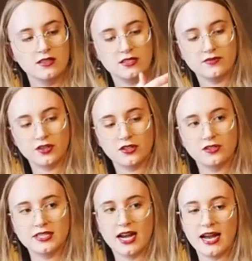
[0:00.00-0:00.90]
these vertical
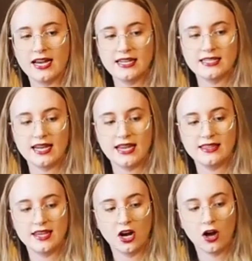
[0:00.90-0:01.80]
ties, and
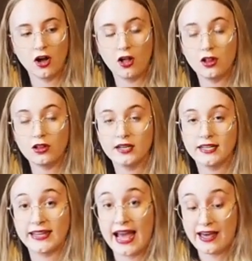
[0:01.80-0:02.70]
they all
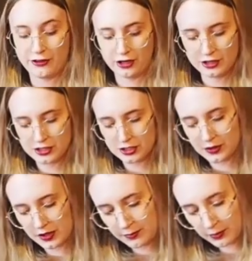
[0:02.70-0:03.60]
gather. So you
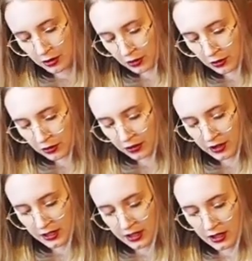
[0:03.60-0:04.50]
can pull
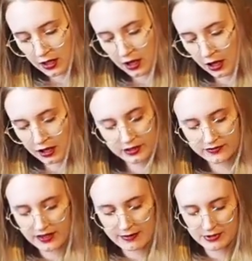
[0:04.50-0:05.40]
all of
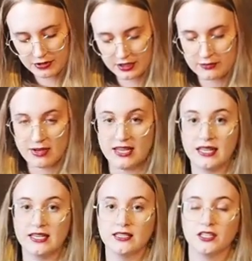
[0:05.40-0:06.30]
them and you can make
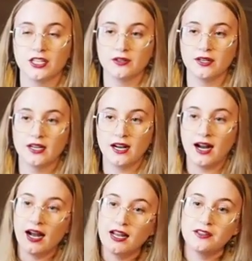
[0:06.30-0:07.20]
it, you know,
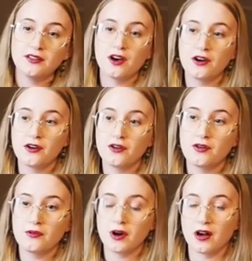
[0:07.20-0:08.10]
high,
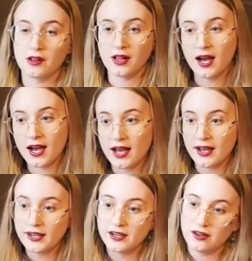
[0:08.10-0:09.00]
low, all
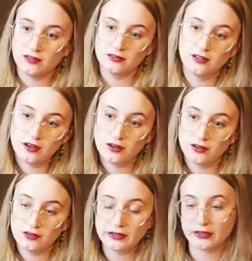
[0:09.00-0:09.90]
high, all
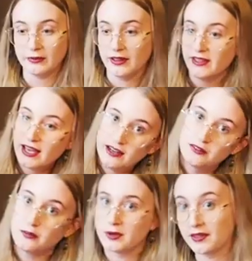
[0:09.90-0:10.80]
low, a little bit of that, a
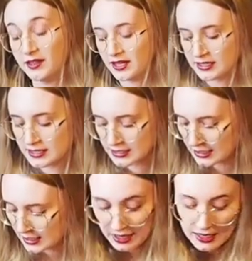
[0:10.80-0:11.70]
little bit of this.
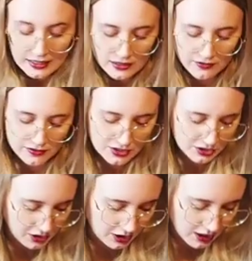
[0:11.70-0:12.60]
I love this
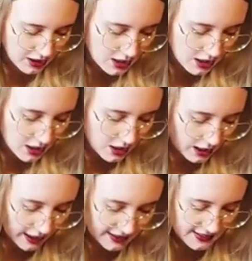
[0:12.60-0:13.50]
skirt.
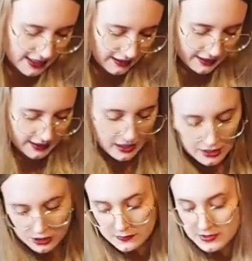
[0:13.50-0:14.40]
I style it in
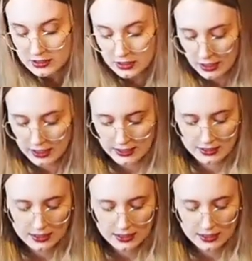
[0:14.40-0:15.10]
costumes a lot.